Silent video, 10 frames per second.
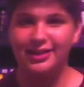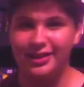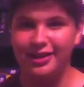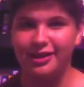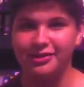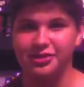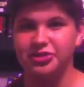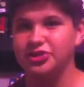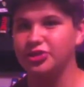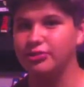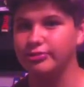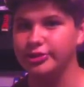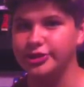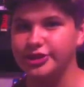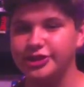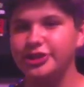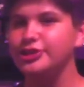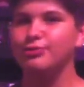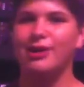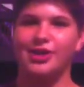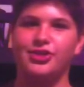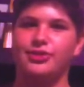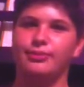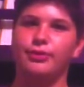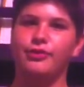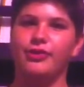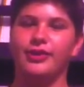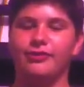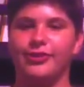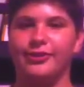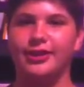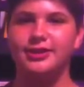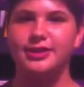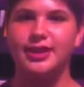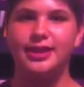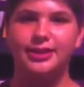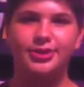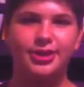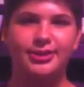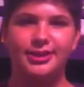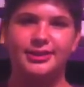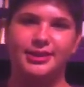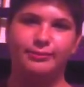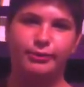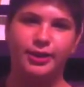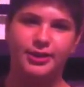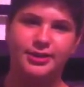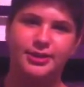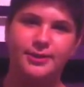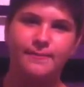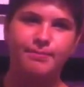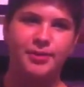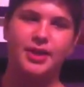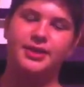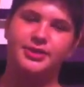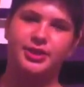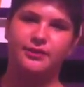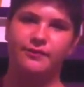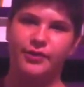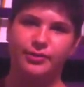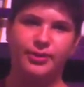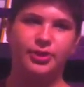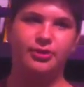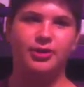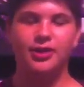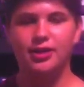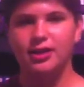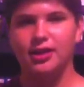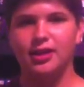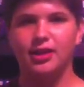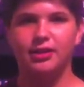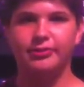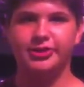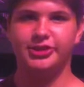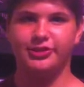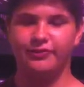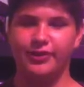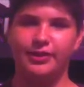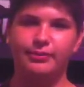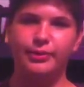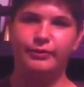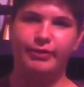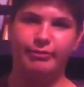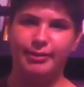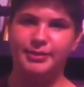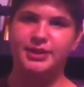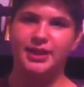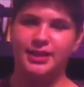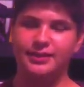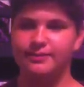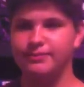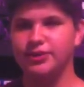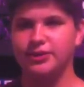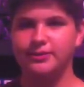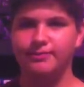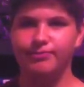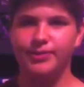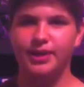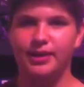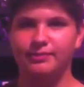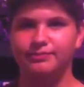colors, gorgeous. Just watch the movie, for Christ's sake. It's on Disney Plus, and it's on Vumu, which is a free movie website, so yeah.